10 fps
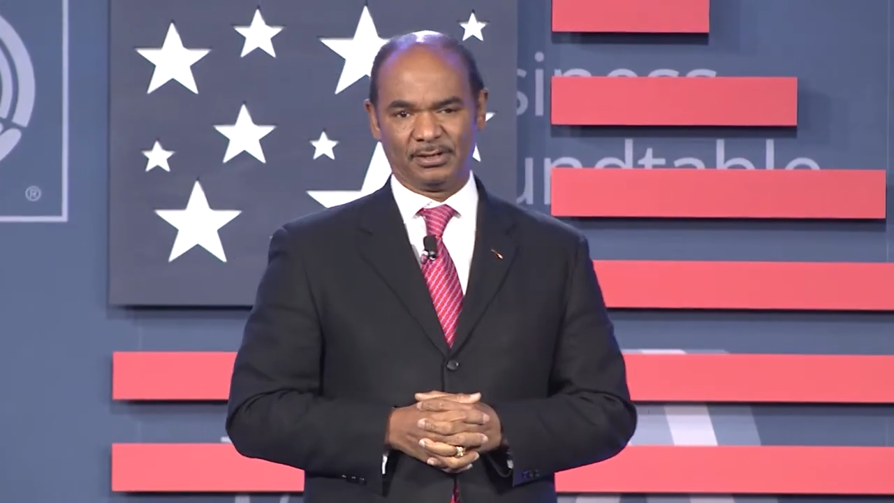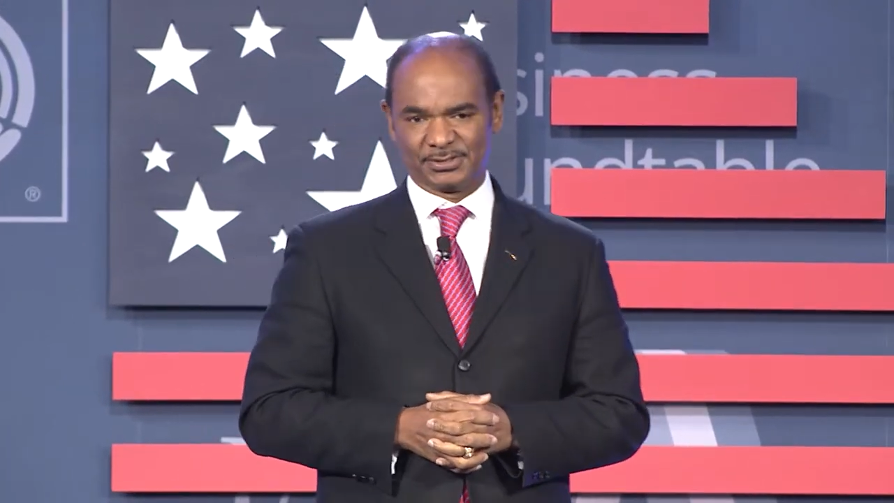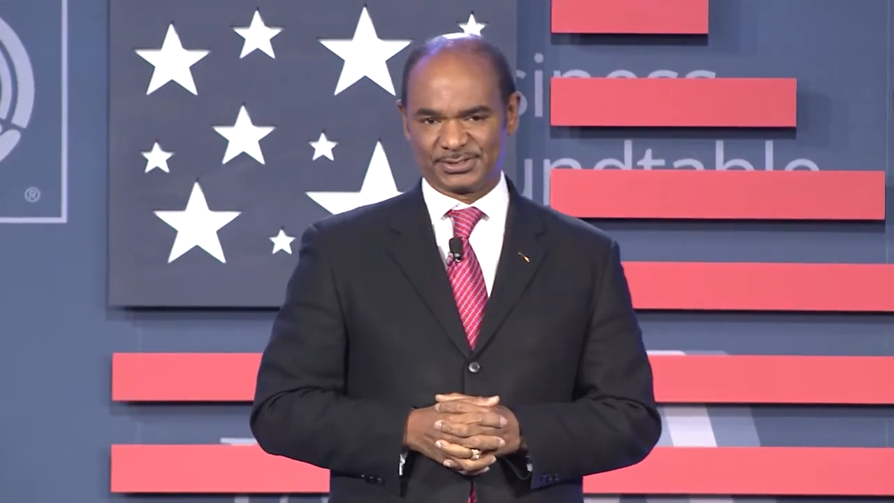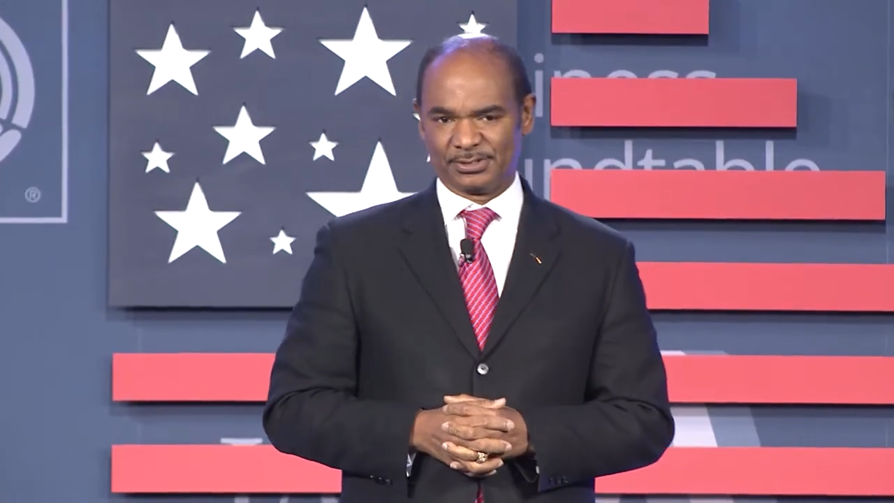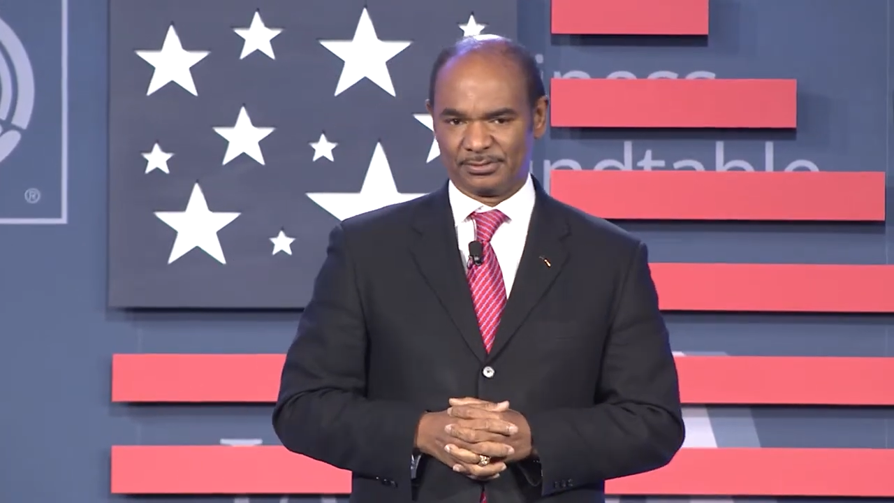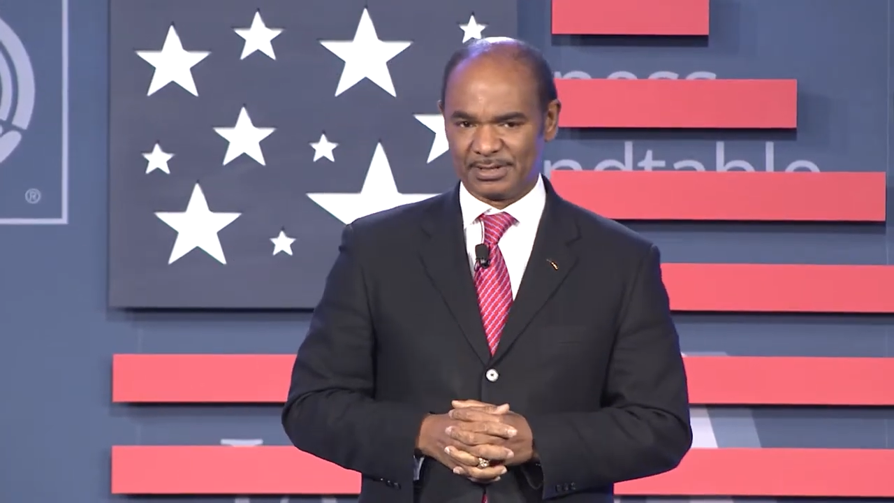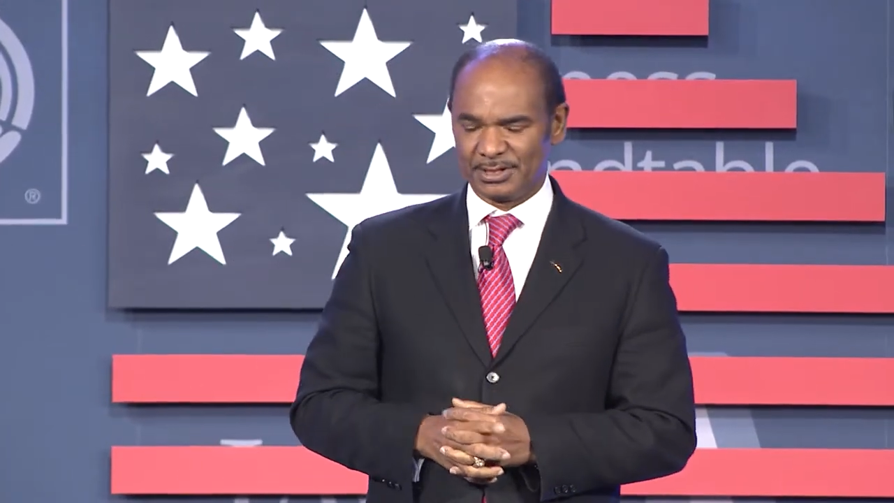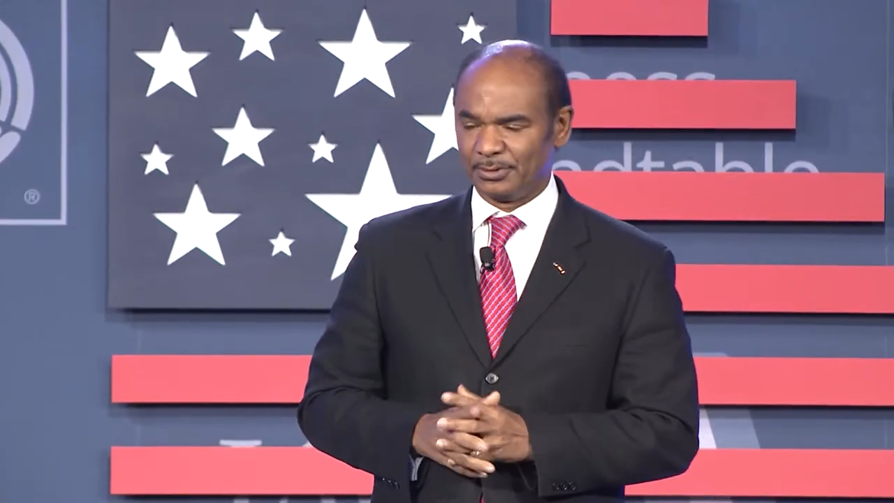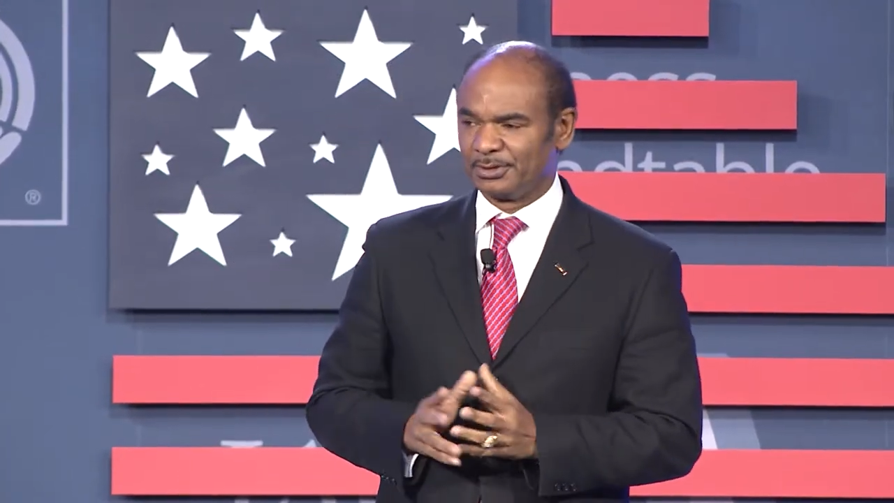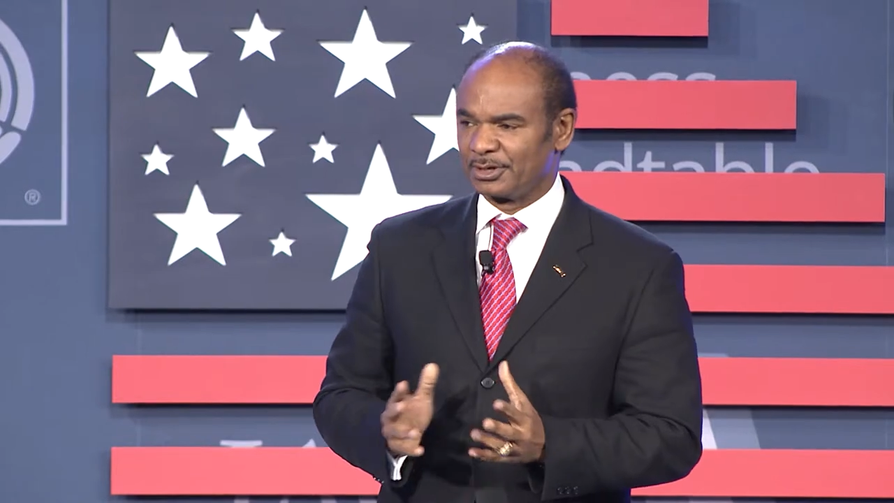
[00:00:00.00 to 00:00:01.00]
also
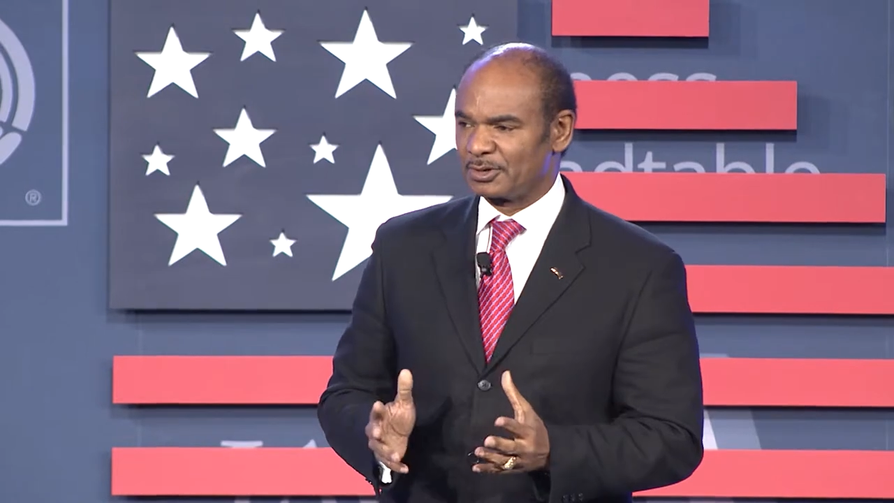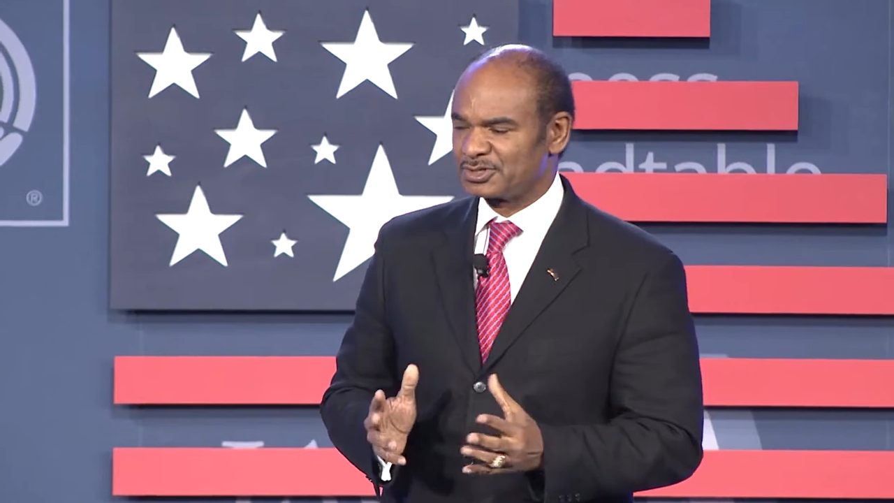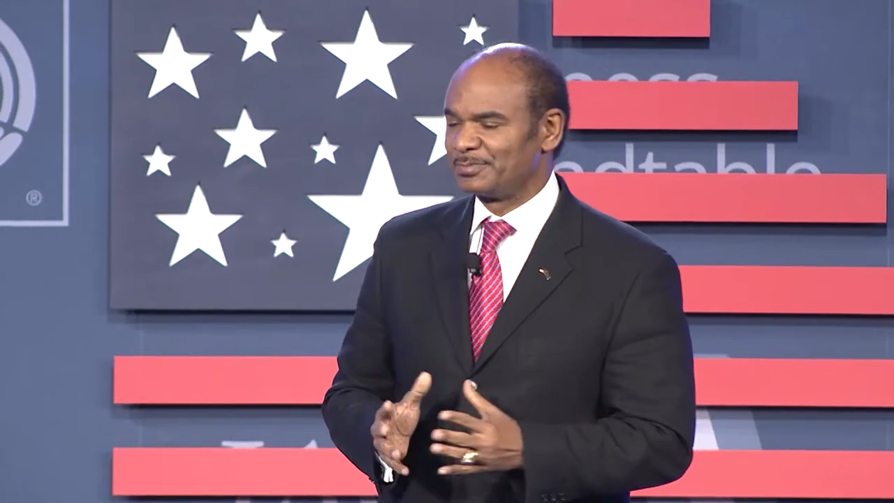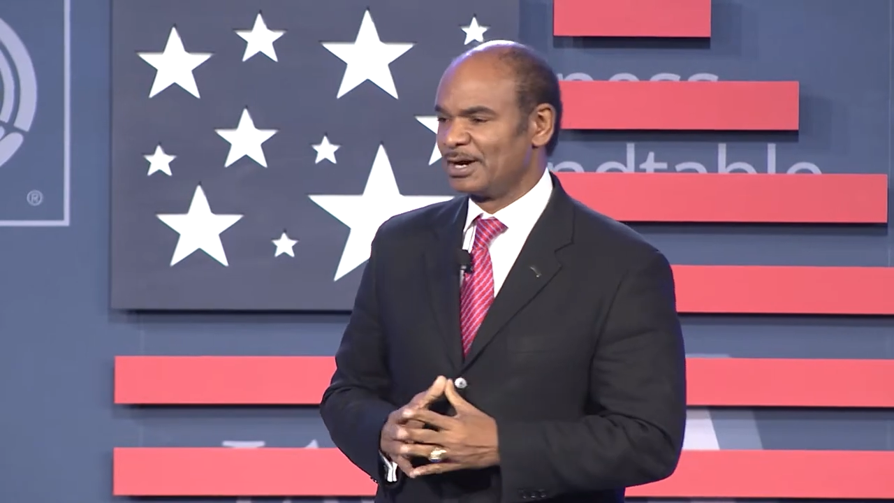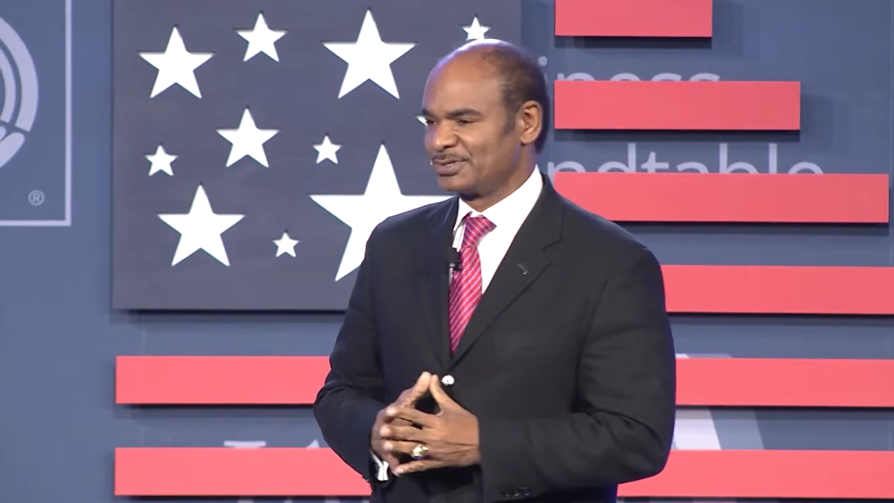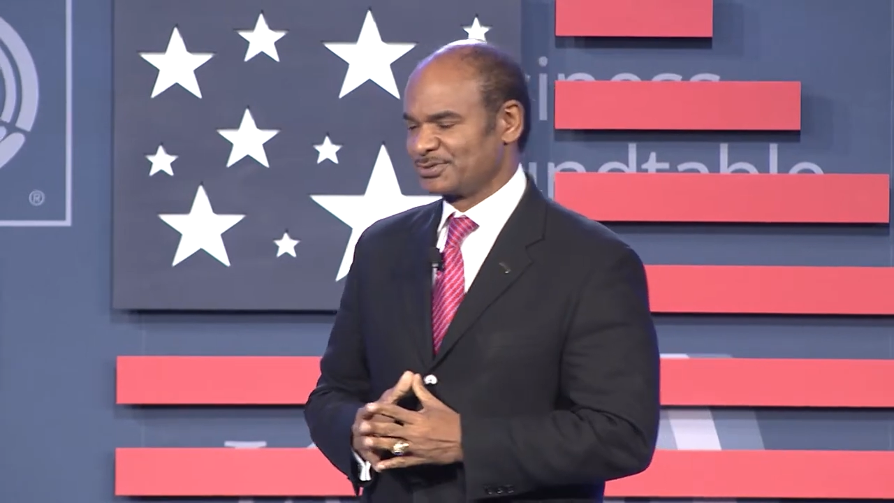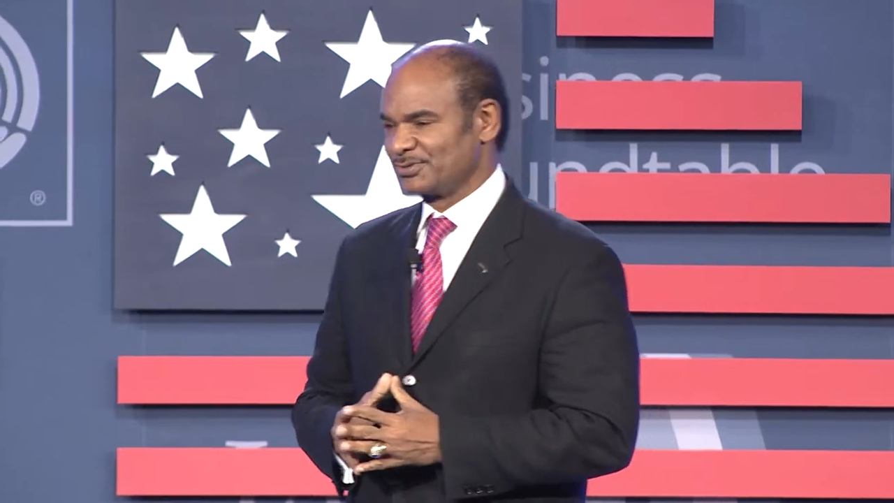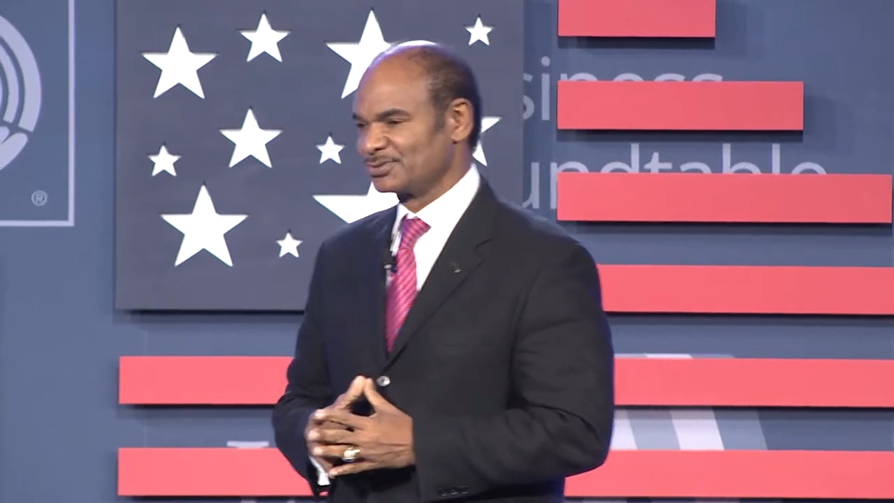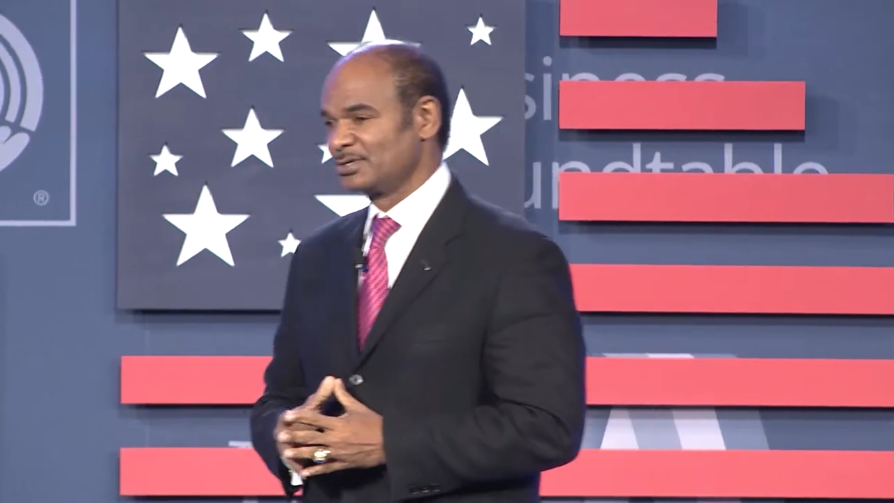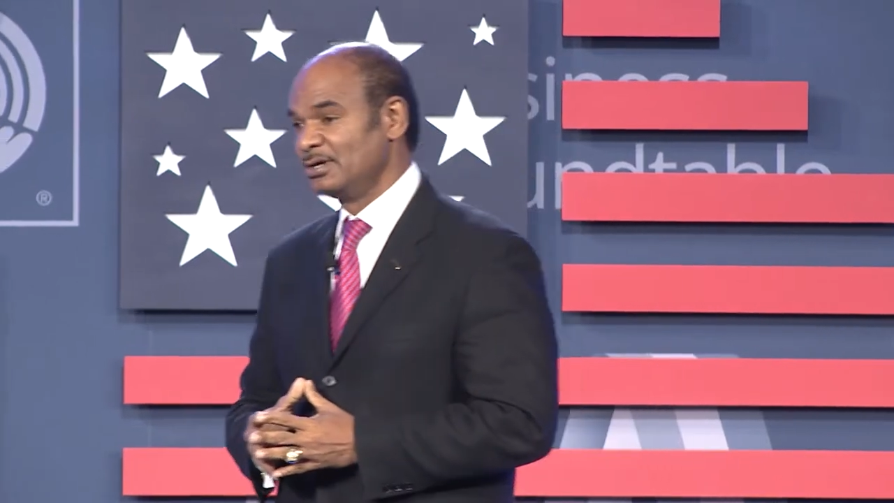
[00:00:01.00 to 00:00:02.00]
not only our
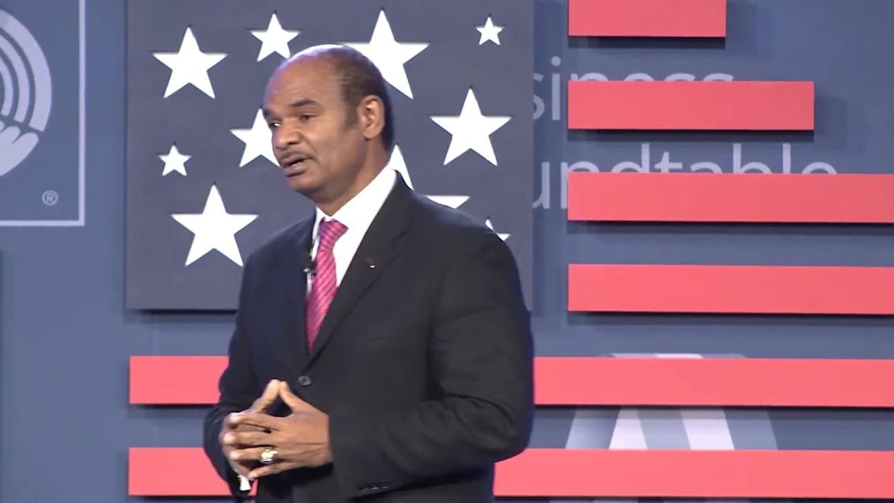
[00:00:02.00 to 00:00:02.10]
sponsors,